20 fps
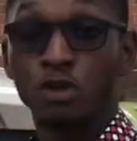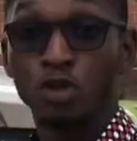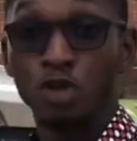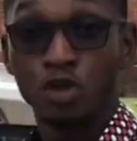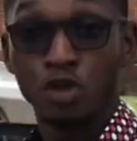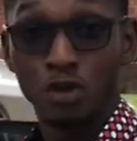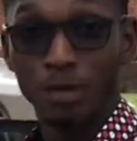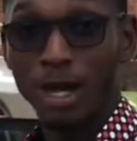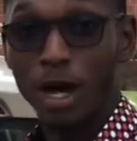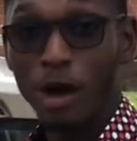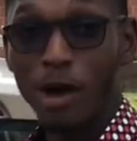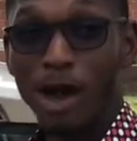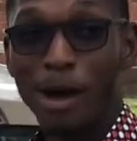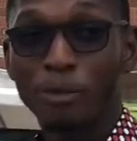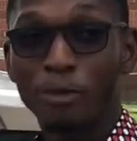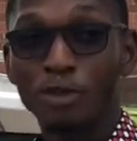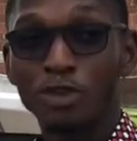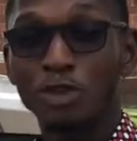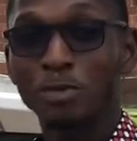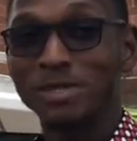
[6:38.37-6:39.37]
So now
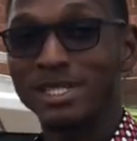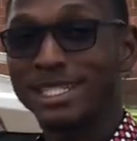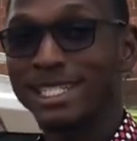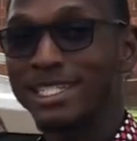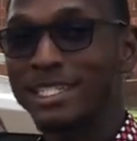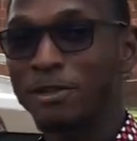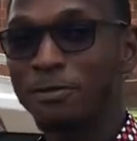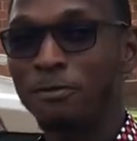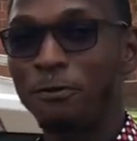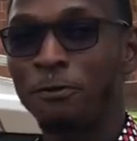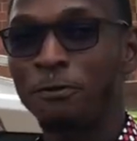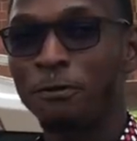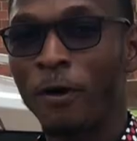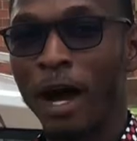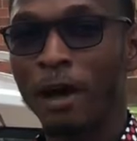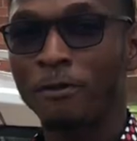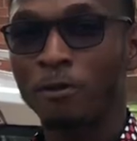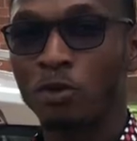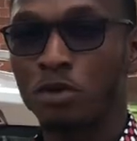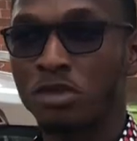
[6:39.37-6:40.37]
I'm going to be stating
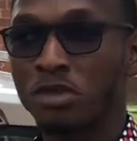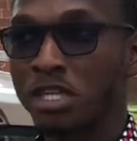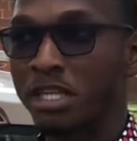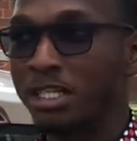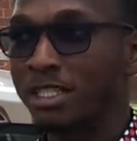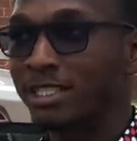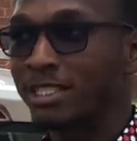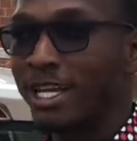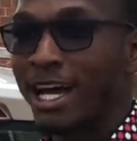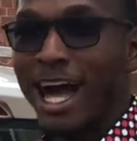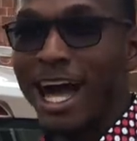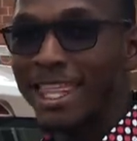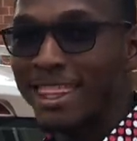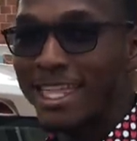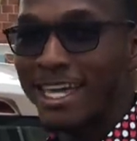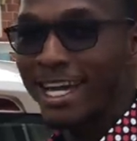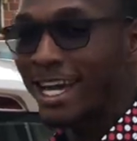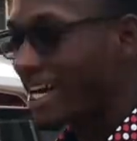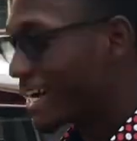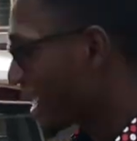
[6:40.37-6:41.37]
5 cool things I
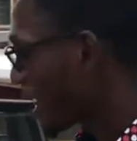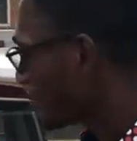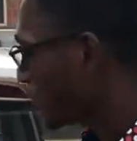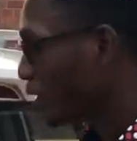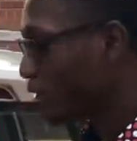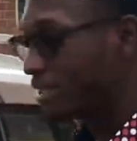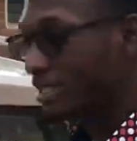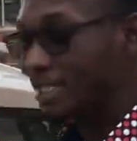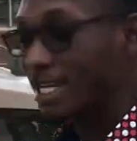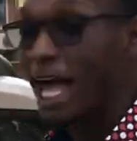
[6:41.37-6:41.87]
think about this